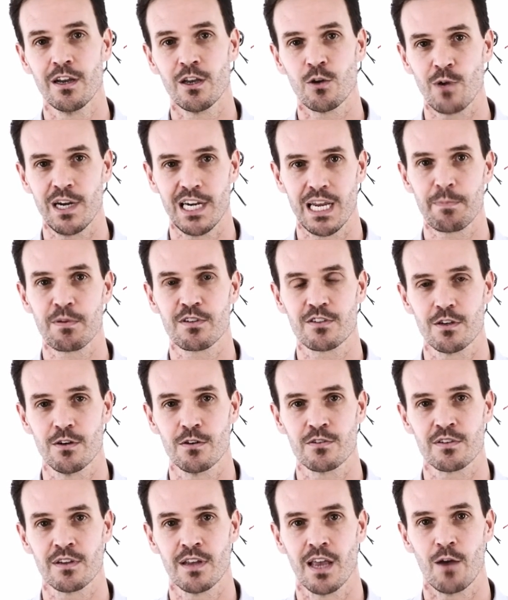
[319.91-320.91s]
great
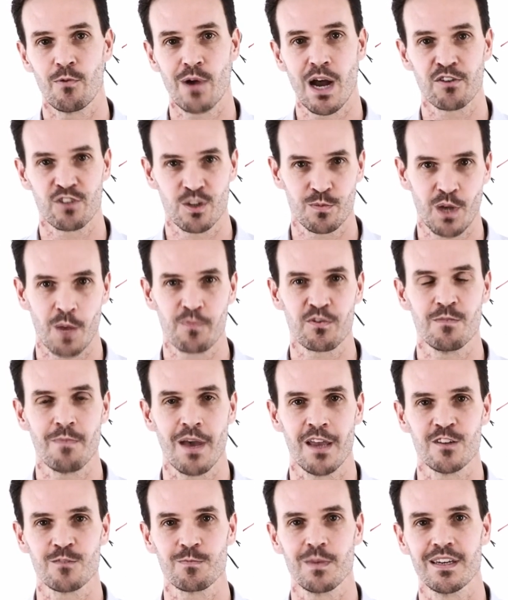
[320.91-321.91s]
episodes around subscription
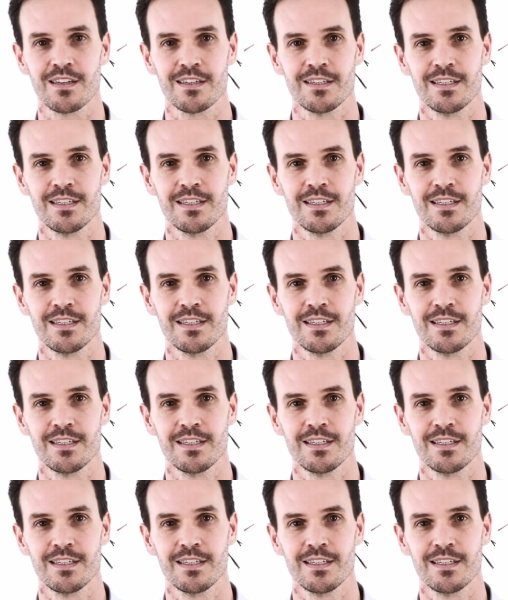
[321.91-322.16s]
management.